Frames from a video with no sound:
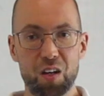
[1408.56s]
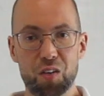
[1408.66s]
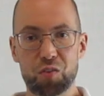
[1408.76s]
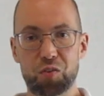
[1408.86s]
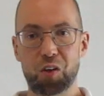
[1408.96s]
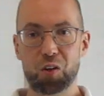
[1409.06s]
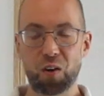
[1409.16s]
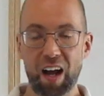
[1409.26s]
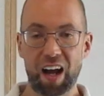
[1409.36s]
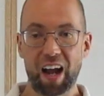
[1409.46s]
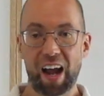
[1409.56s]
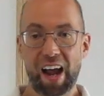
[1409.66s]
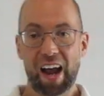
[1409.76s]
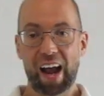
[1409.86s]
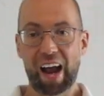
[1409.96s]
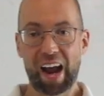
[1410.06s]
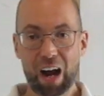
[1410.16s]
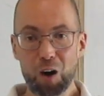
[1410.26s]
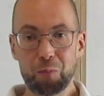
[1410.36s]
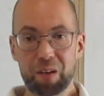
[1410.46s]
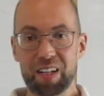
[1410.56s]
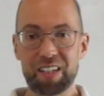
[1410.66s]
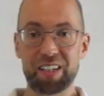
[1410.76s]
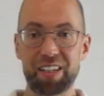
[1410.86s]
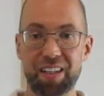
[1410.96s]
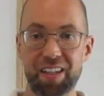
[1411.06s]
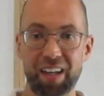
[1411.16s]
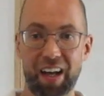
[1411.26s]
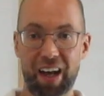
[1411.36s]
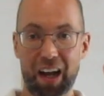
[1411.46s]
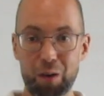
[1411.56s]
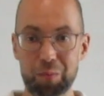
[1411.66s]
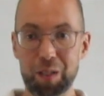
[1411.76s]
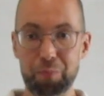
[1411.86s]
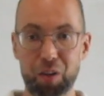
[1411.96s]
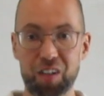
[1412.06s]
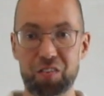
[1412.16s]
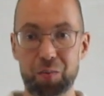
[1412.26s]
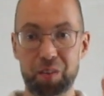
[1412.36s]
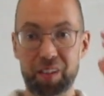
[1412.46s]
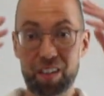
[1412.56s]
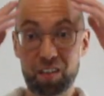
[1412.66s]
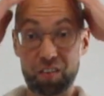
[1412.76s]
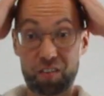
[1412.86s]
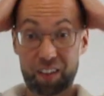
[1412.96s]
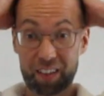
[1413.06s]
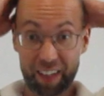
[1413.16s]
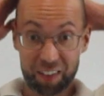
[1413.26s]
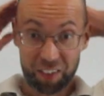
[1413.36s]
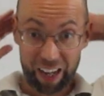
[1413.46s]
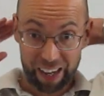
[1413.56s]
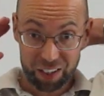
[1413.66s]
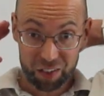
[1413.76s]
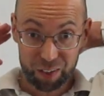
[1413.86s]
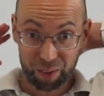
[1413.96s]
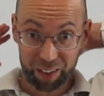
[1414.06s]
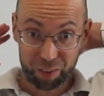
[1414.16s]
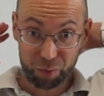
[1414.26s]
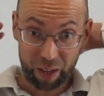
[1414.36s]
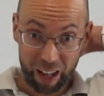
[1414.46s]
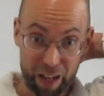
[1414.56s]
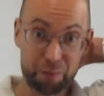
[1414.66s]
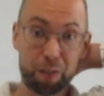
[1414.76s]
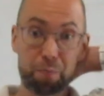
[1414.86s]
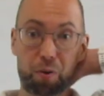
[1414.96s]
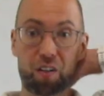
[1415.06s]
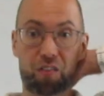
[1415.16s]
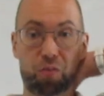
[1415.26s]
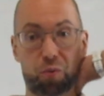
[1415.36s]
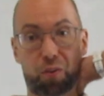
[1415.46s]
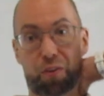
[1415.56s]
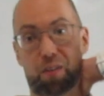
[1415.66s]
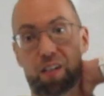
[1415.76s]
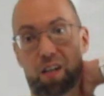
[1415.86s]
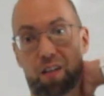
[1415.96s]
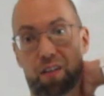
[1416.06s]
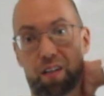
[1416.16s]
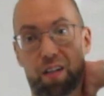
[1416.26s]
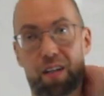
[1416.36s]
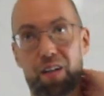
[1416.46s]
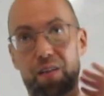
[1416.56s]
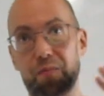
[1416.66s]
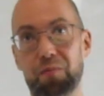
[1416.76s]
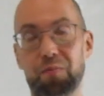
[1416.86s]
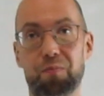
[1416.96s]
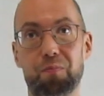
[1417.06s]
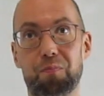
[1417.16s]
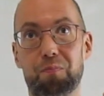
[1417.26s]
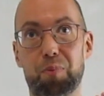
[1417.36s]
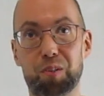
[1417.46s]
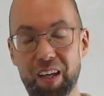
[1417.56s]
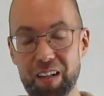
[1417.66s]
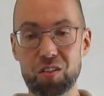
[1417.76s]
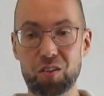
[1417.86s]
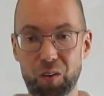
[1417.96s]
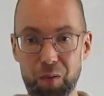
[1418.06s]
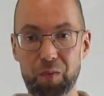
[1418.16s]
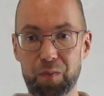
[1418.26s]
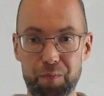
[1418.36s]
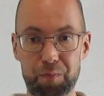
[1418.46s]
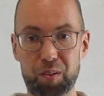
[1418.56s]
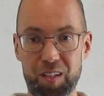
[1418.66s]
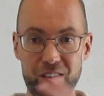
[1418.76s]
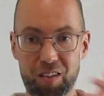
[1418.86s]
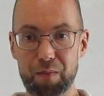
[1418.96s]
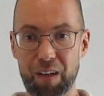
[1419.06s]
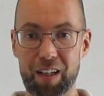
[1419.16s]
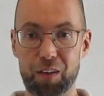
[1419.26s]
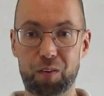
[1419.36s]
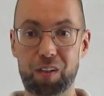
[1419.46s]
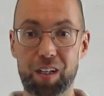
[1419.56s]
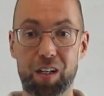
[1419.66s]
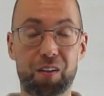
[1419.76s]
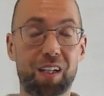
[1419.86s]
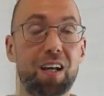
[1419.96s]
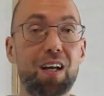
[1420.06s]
So how many possibilities is it? That's actually running through every possible three color, potentially valid three coloring.